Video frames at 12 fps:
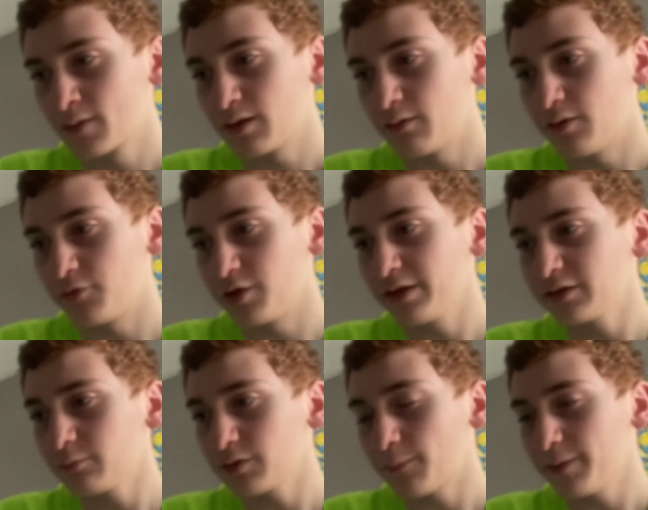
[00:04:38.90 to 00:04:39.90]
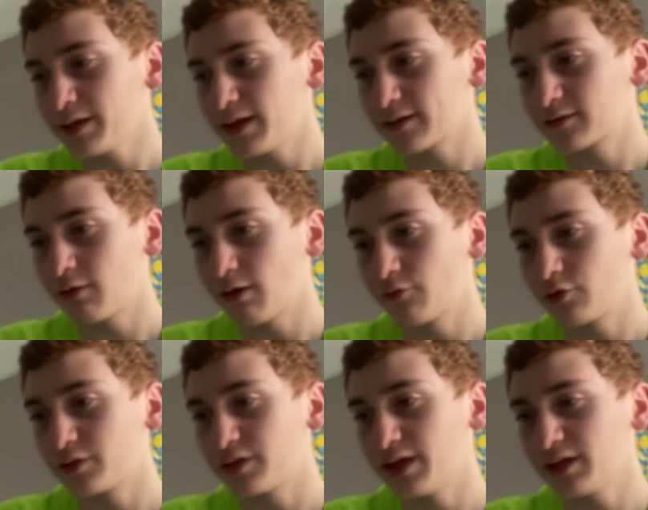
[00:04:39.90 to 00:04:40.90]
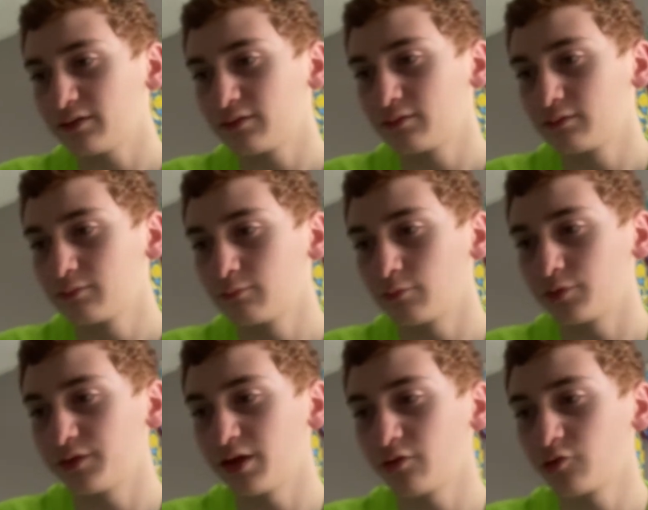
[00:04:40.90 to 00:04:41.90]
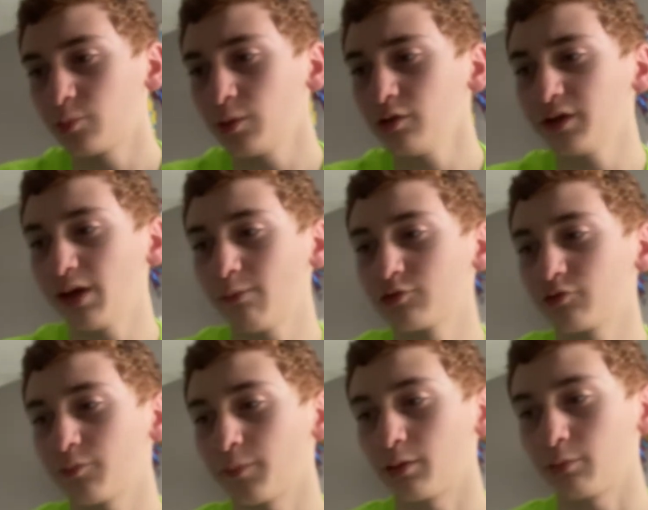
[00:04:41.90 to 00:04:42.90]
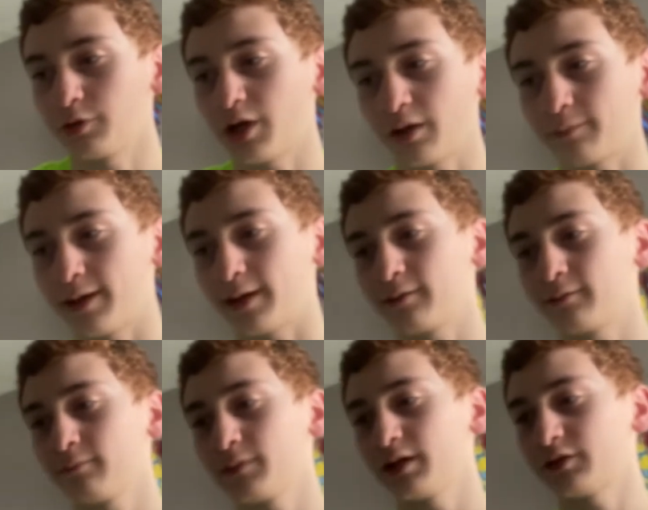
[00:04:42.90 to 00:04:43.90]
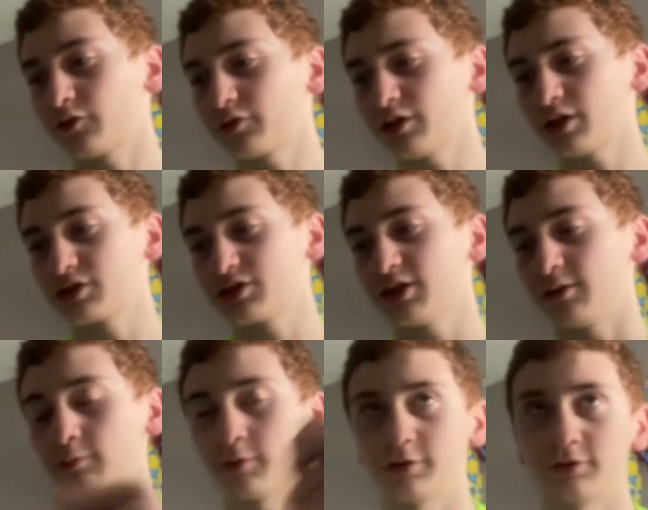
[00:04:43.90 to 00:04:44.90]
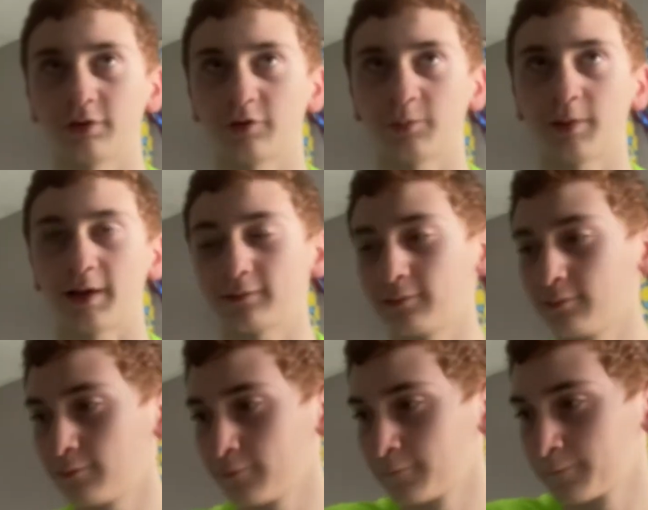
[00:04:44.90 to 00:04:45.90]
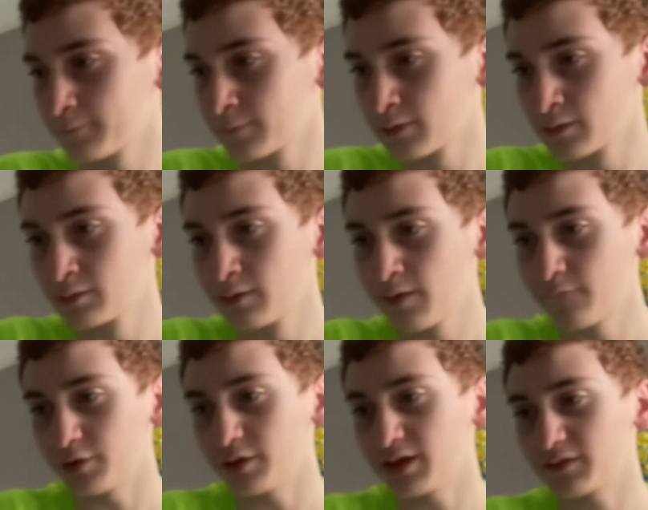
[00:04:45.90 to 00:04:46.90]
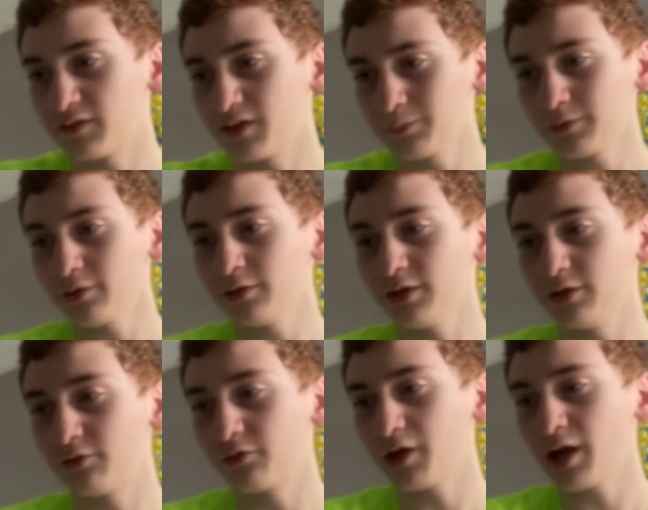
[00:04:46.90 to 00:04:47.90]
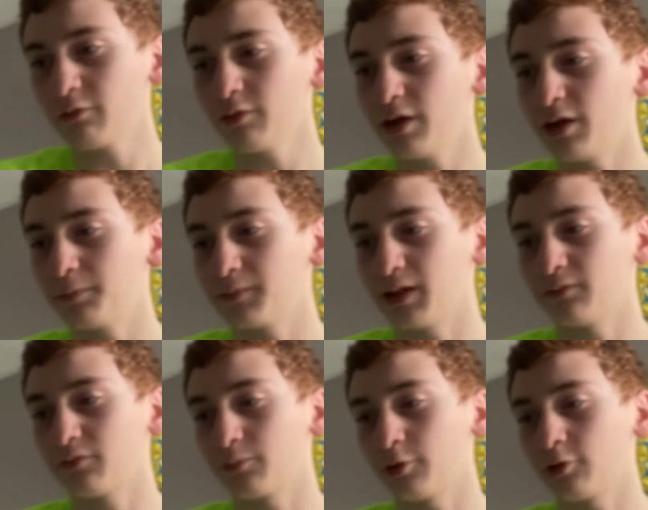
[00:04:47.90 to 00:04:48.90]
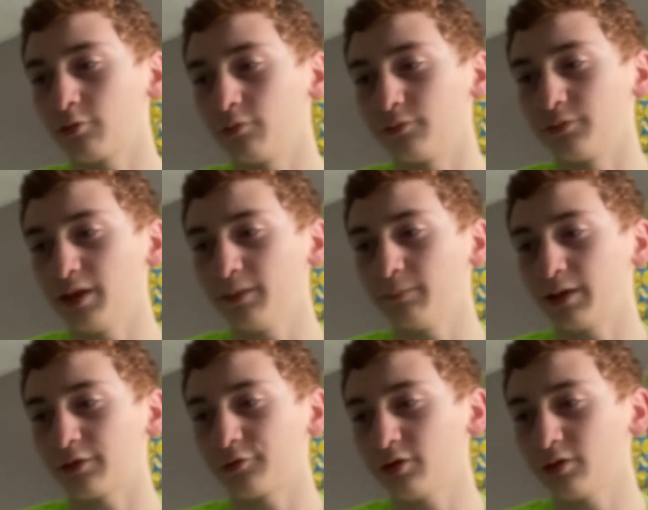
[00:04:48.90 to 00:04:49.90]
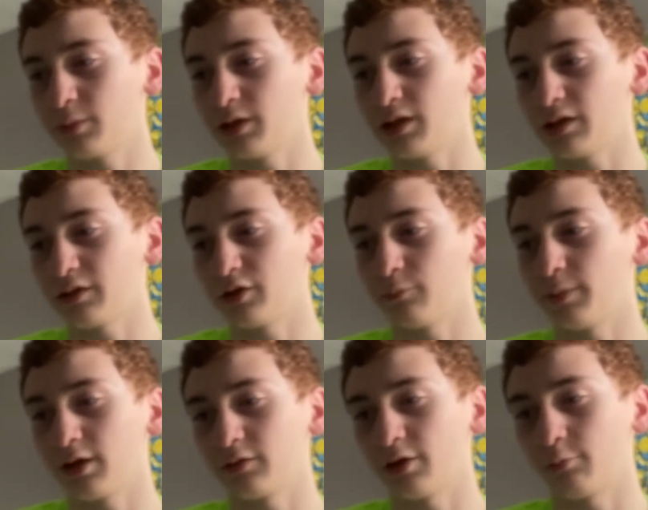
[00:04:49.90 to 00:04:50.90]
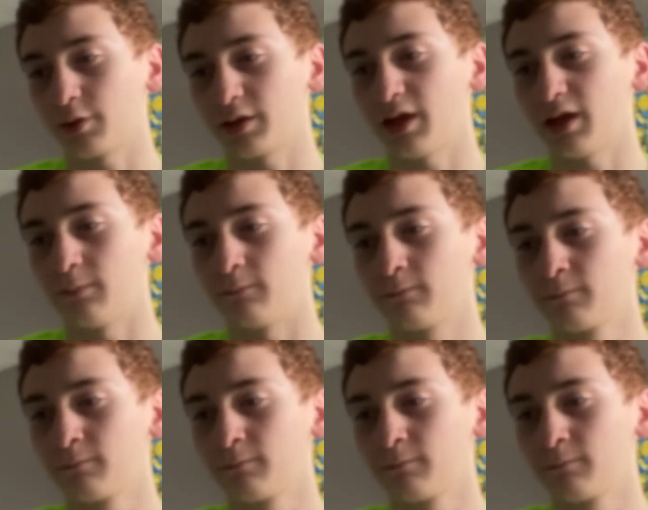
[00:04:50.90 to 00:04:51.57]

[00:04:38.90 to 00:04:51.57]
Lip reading: If you hit them with the pickaxe, however, then that will deal small damage with minimal knockback. It's a starting chip, what did you expect? For EXE's up tilt, he uses Aqua Up, gained from a local net battle tournament in a later Battle Network game.